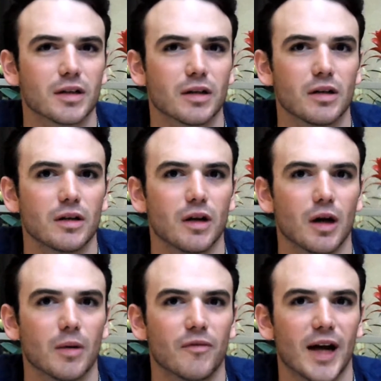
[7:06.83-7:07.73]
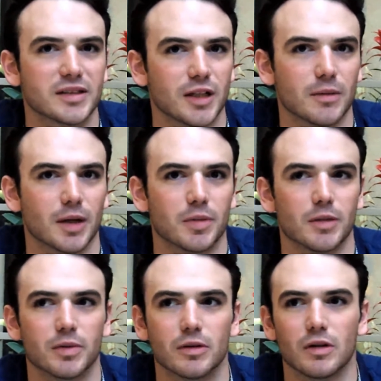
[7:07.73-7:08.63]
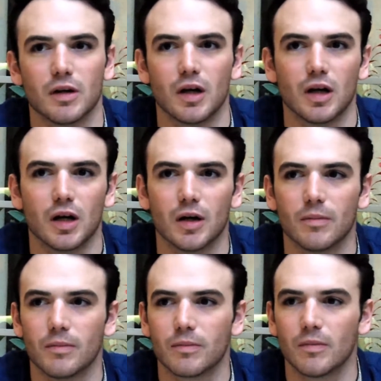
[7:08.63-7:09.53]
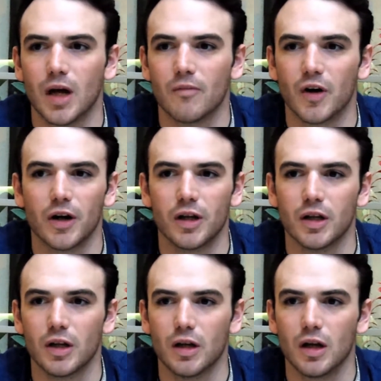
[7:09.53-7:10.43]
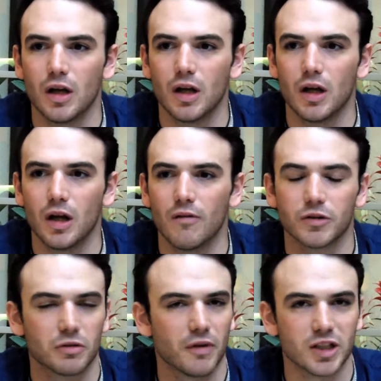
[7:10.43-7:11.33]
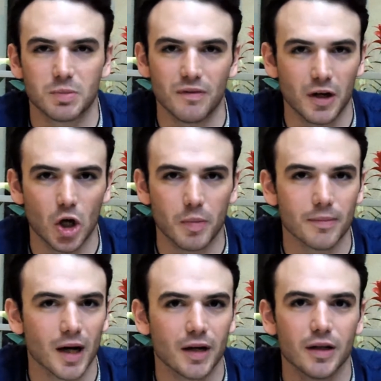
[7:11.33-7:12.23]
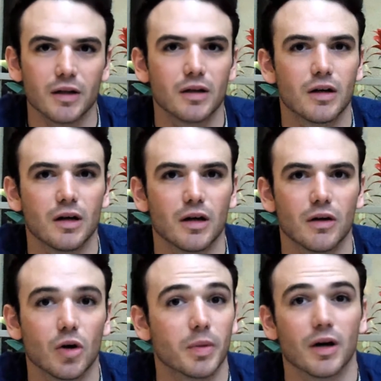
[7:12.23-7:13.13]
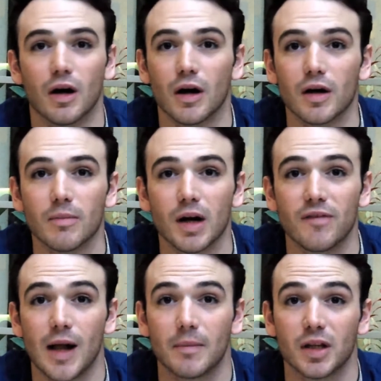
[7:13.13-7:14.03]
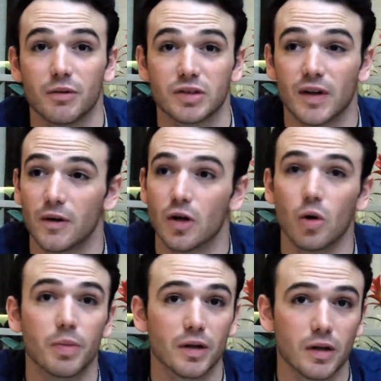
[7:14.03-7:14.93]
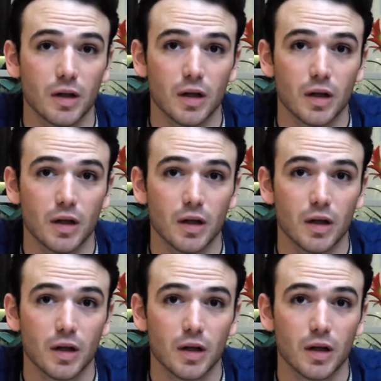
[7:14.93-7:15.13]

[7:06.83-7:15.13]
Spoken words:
Mm-hmm. I'm fascinated by people. I'm also raised to be very open-minded, an open heart. My family was very open.